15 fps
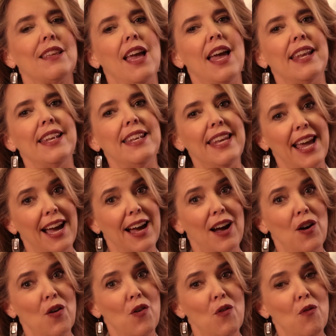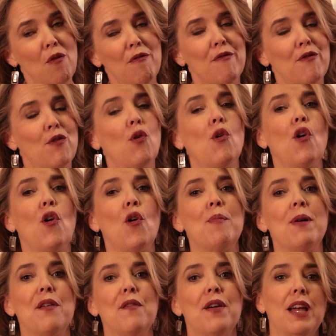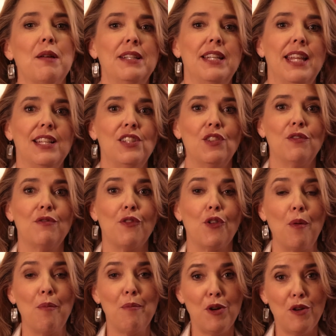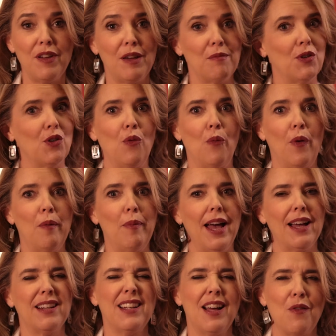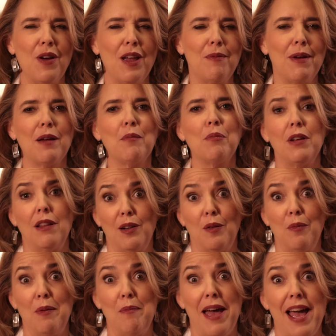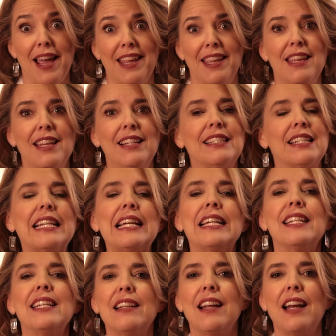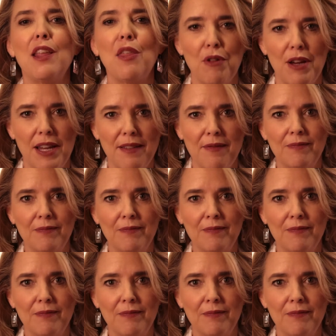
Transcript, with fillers: And now for my recommendation for a movie. I'm going way back, not way back, but a little bit back to 1993.